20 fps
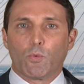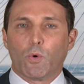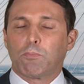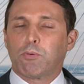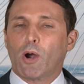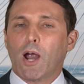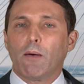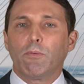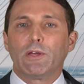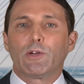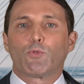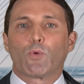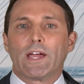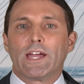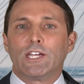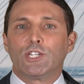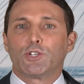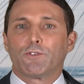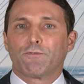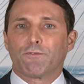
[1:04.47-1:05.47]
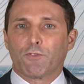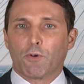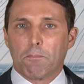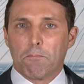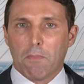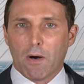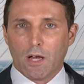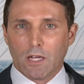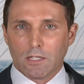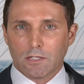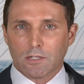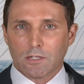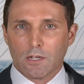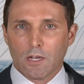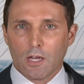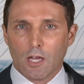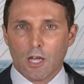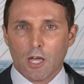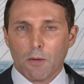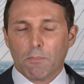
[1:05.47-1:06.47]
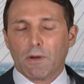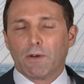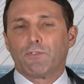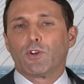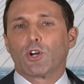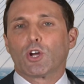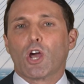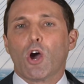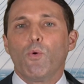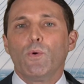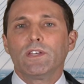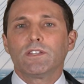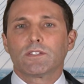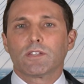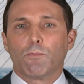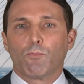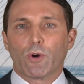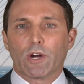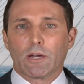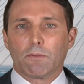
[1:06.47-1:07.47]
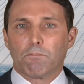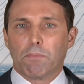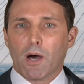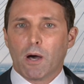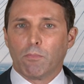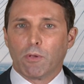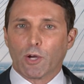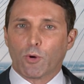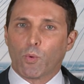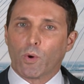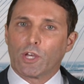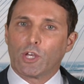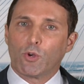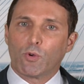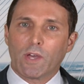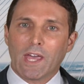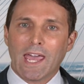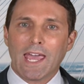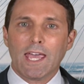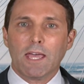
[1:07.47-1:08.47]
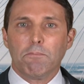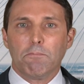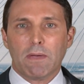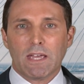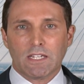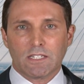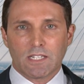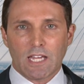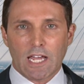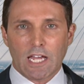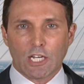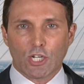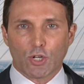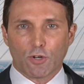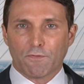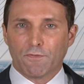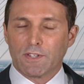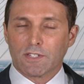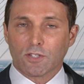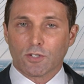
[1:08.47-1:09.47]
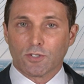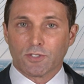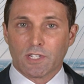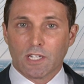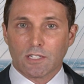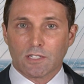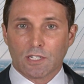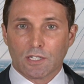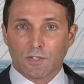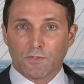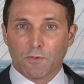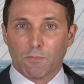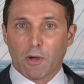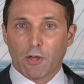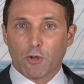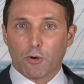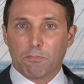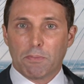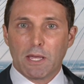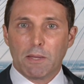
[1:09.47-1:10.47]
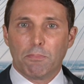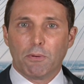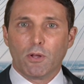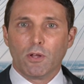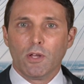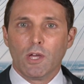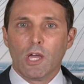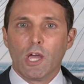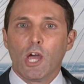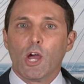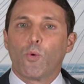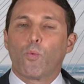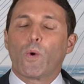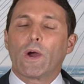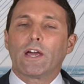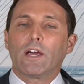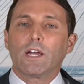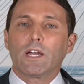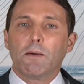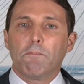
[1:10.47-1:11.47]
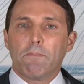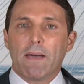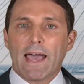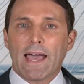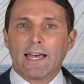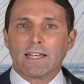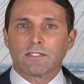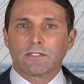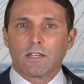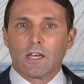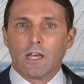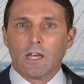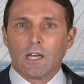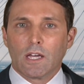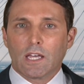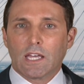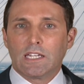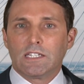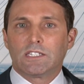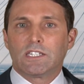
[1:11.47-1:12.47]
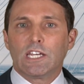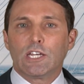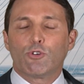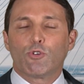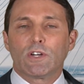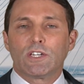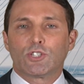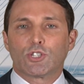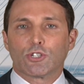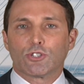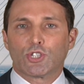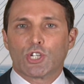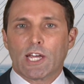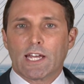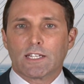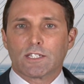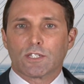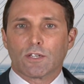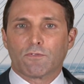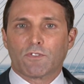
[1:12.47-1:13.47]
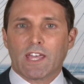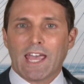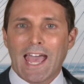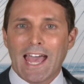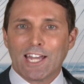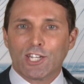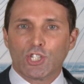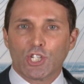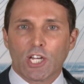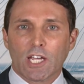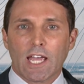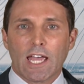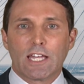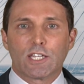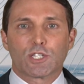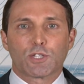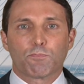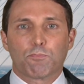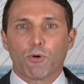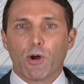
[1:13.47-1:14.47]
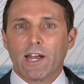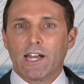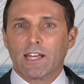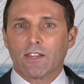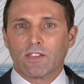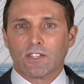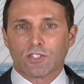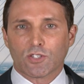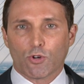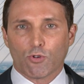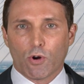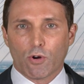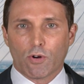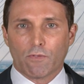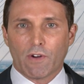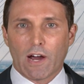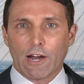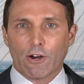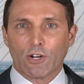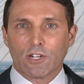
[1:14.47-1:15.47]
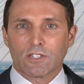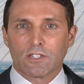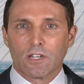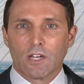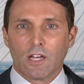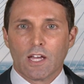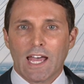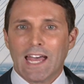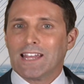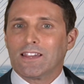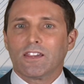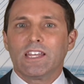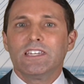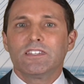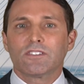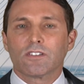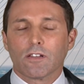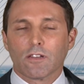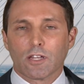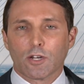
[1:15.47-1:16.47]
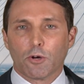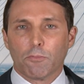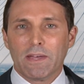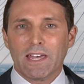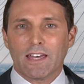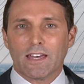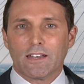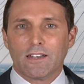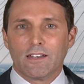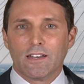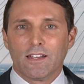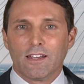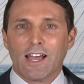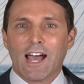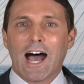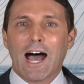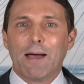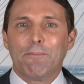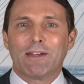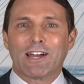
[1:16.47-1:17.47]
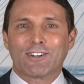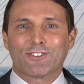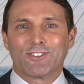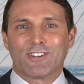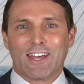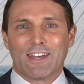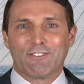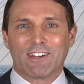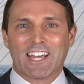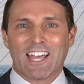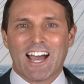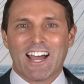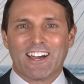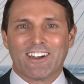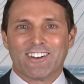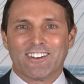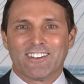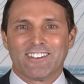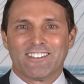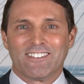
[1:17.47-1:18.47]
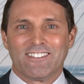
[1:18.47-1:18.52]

will probably rage for months. But if you're going somewhere in public where you can't maintain your physical distance from other people, wearing a mask can decrease your chance of catching and spreading this coronavirus at least a little bit. I'm Dr. David Geyer.